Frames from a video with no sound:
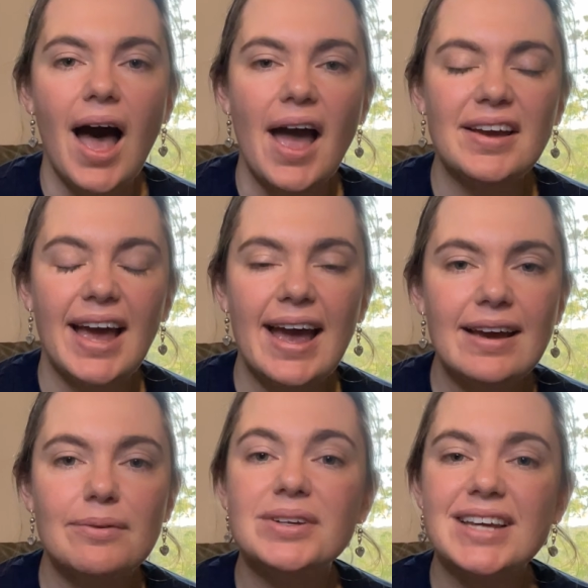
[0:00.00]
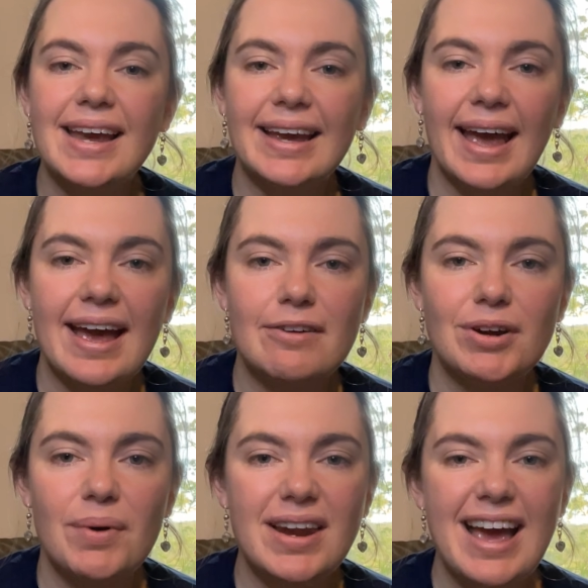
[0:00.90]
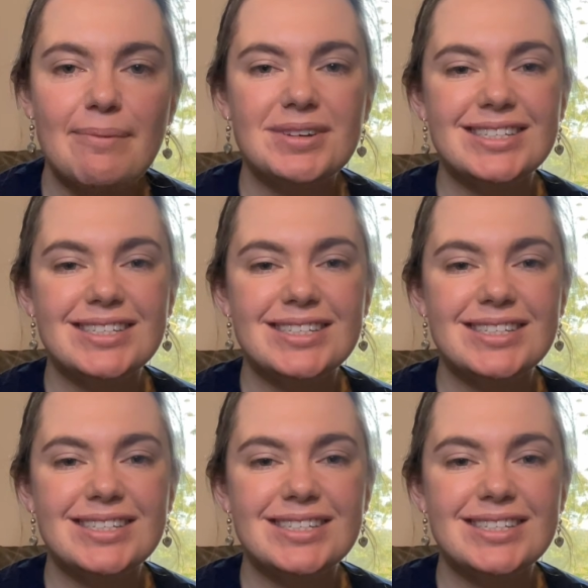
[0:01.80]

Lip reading: Okay, well take care everyone. Happy